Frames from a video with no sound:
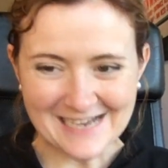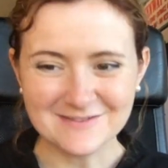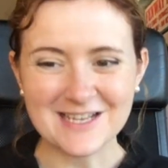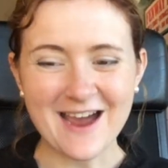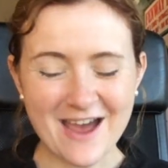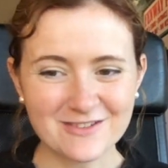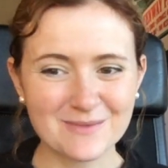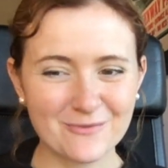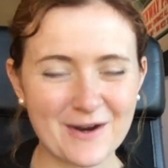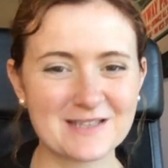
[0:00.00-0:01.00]
So I have
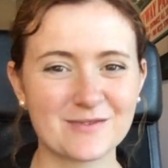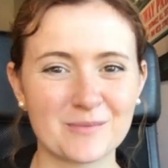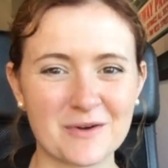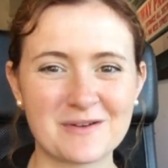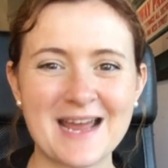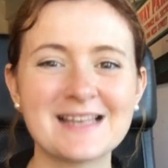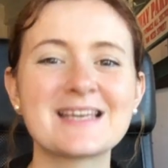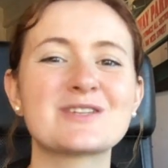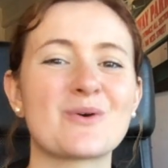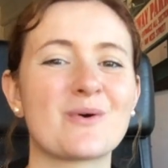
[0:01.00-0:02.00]
some friends from Rhode
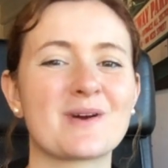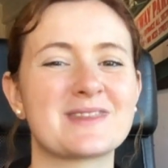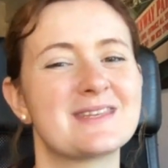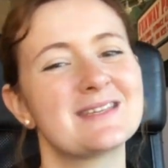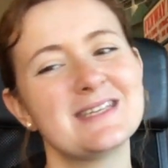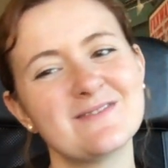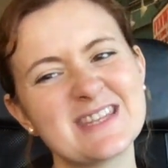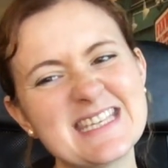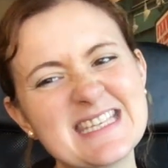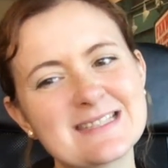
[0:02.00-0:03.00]
Island or
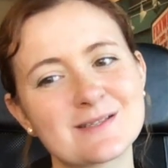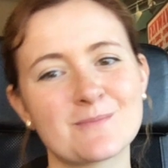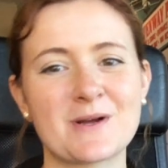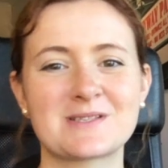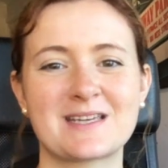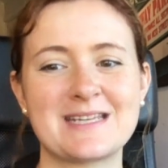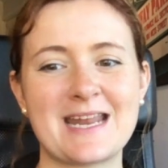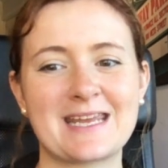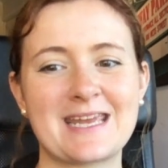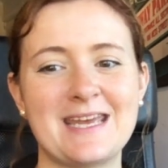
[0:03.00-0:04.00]
even the eastern parts of
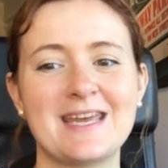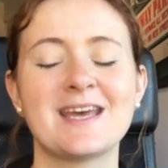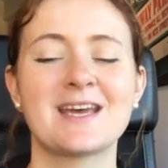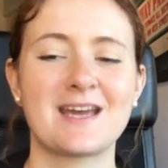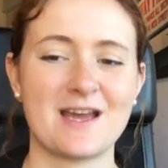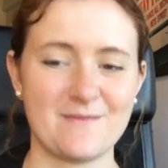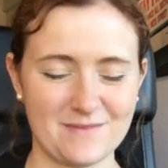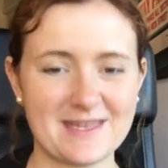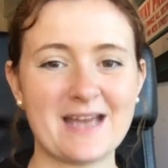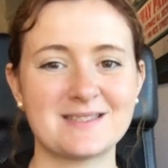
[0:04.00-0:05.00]
Connecticut
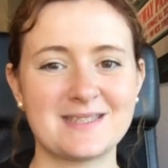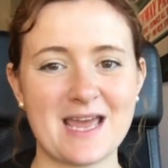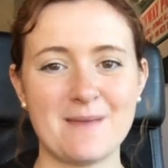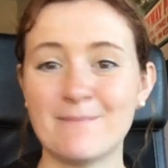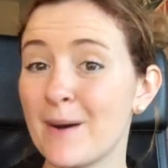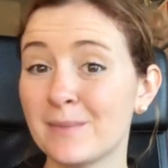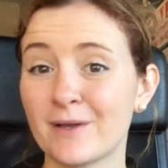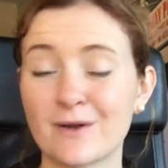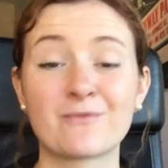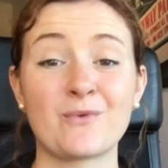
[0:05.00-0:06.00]
that say
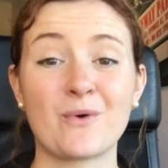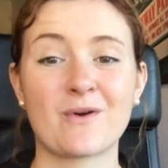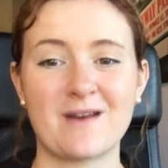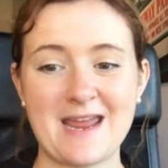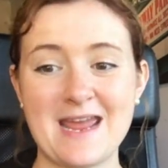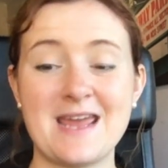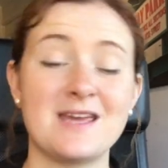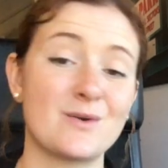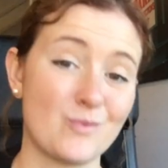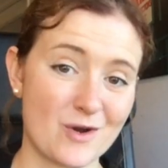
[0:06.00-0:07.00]
bubbler for
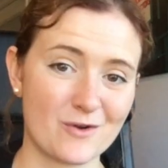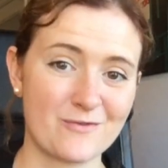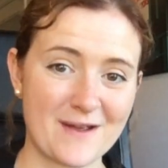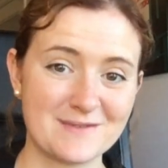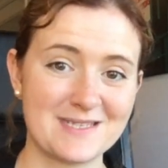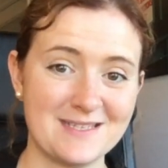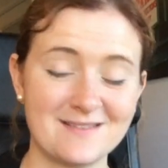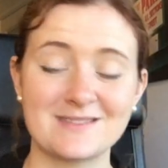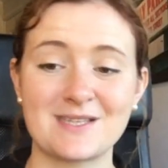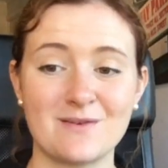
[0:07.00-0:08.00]
a water
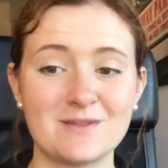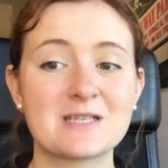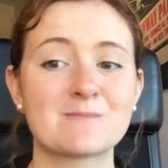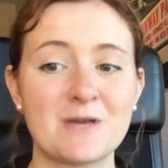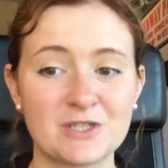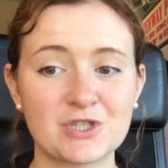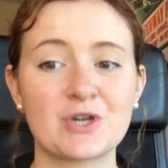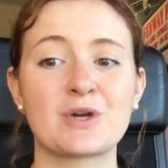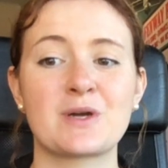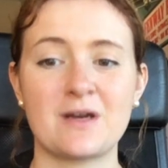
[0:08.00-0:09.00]
fountain. So this
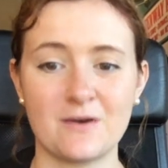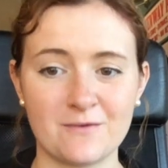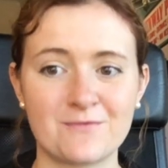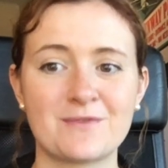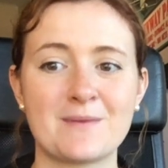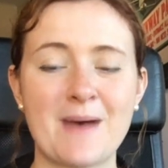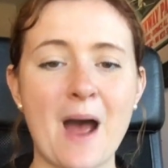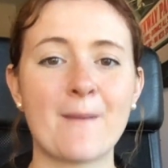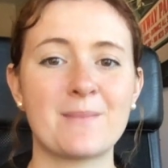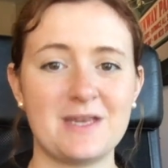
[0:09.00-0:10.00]
picture of the
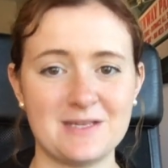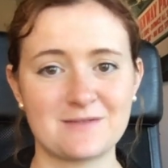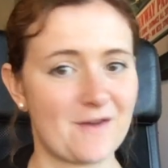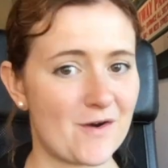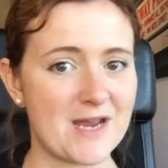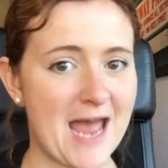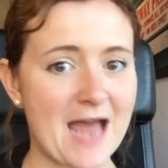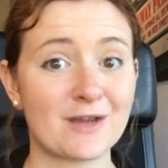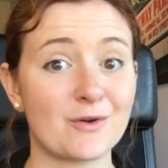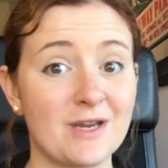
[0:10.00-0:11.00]
map is very
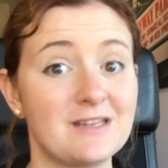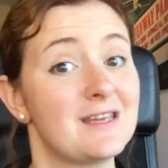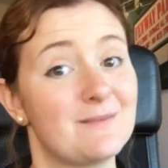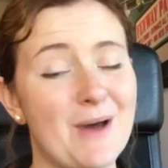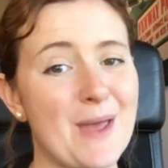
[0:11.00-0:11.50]
accurate in my